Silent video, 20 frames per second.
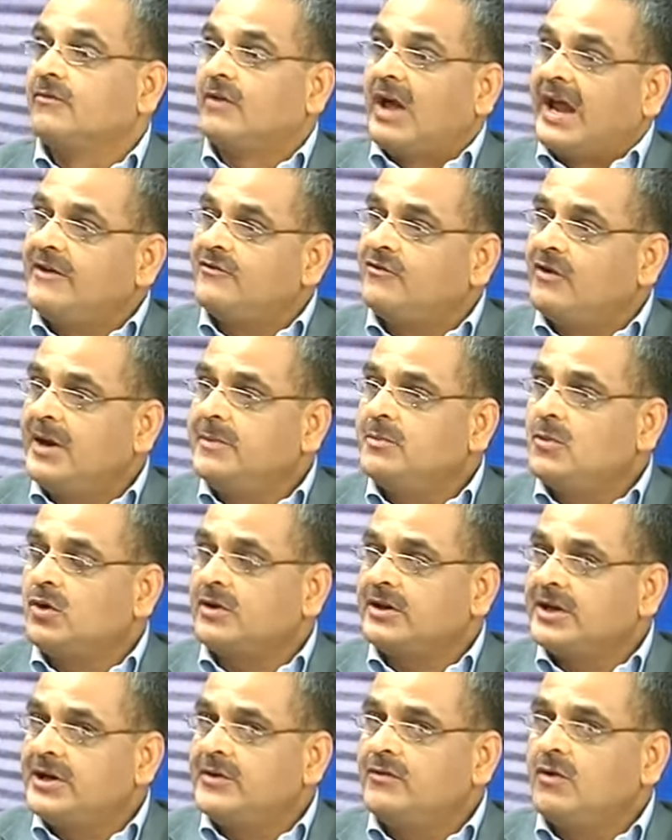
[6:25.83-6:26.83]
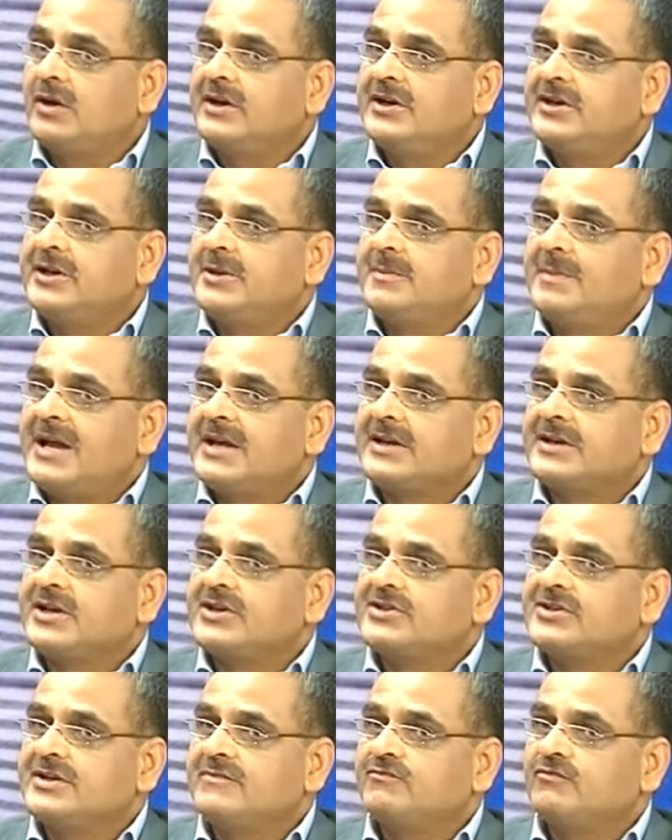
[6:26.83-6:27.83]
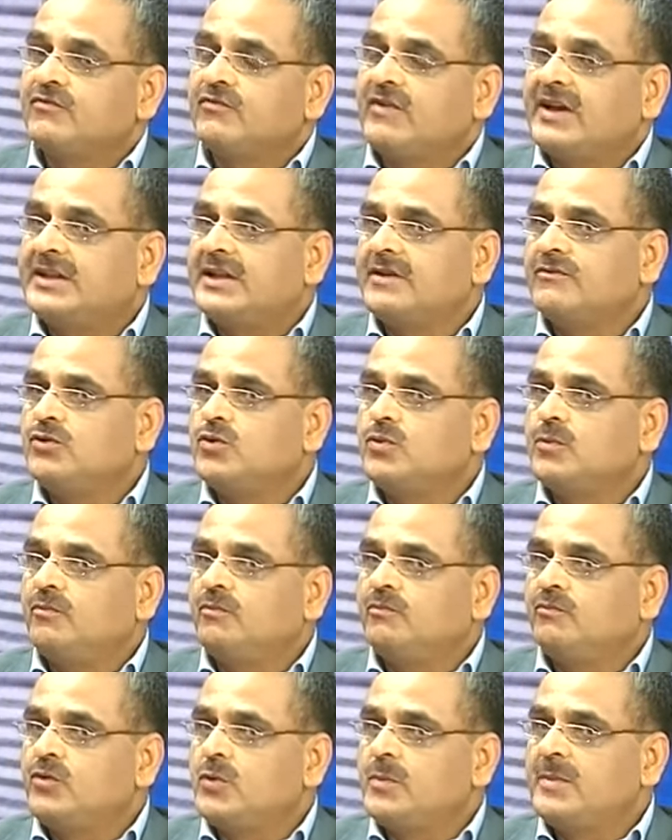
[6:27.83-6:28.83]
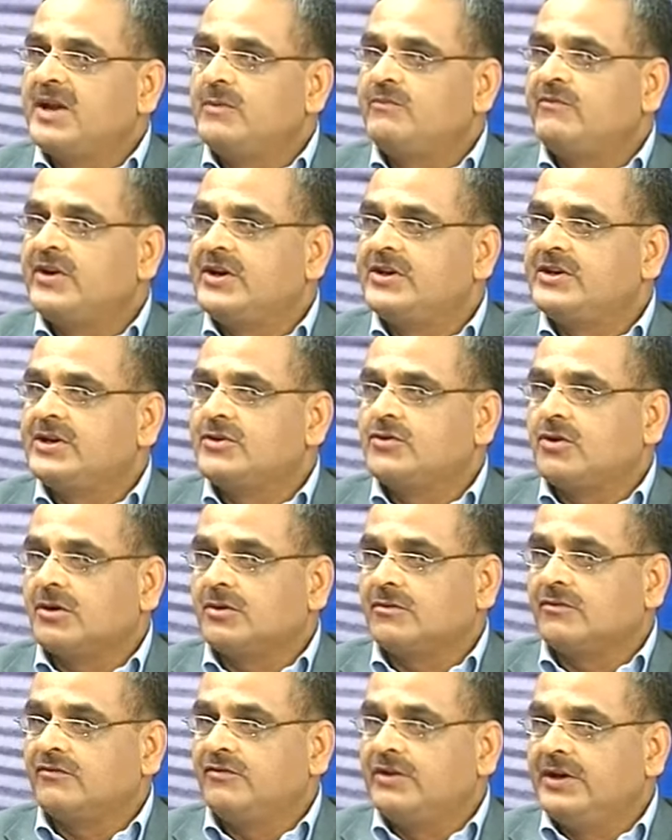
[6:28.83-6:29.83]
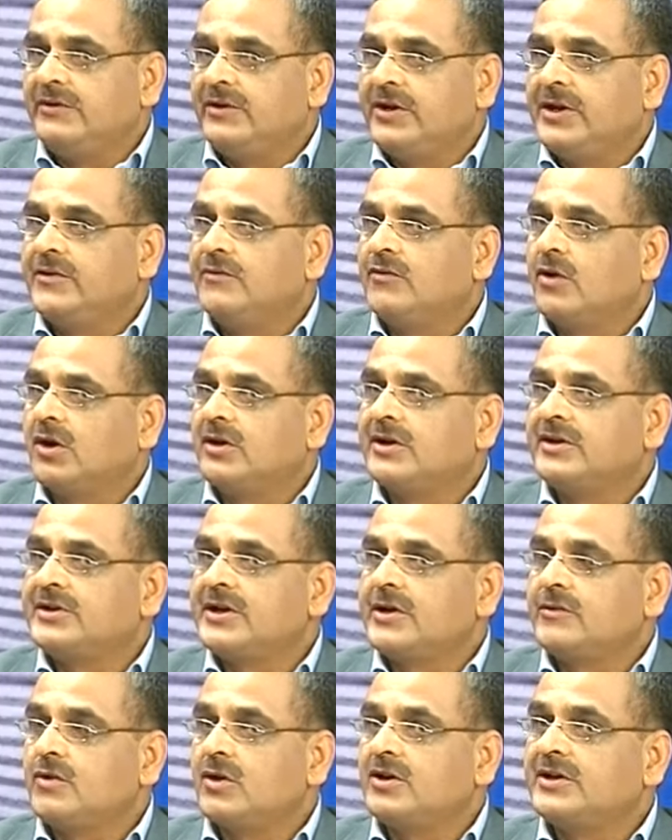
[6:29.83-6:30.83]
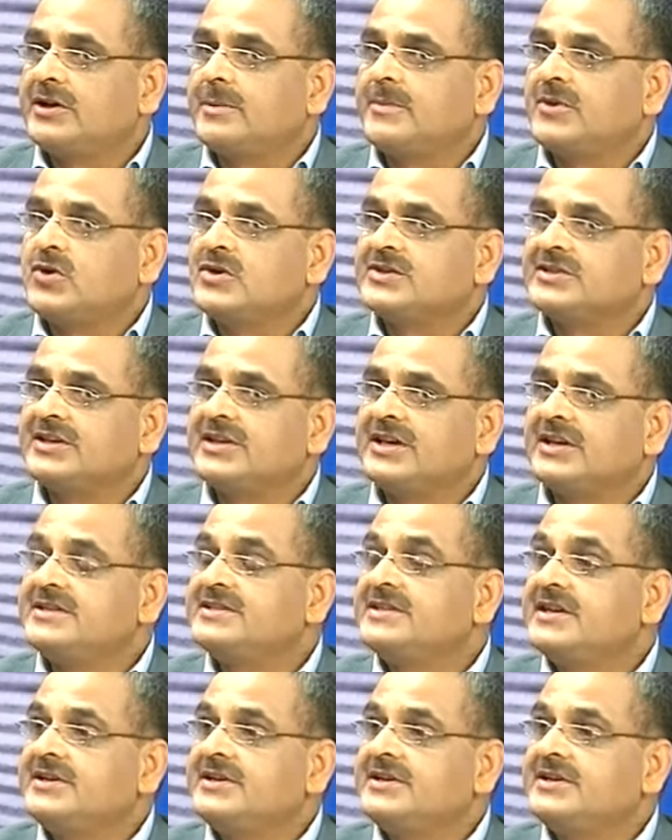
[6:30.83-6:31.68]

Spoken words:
And one more, involuntary migration, whether you may fit it or involuntary or voluntary, because here is a